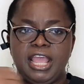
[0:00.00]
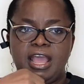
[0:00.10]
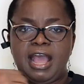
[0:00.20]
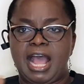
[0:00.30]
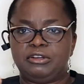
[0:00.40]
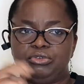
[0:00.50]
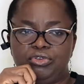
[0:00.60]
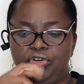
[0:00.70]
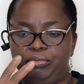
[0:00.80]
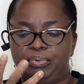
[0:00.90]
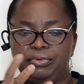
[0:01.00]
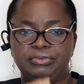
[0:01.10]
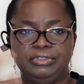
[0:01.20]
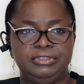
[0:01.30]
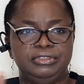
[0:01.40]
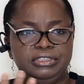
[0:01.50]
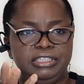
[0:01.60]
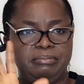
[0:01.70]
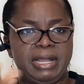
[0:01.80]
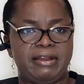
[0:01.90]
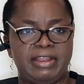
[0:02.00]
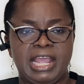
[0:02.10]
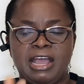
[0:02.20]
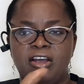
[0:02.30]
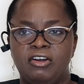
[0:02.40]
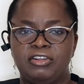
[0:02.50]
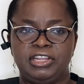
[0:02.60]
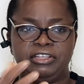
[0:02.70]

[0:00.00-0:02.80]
how to open the barrier or the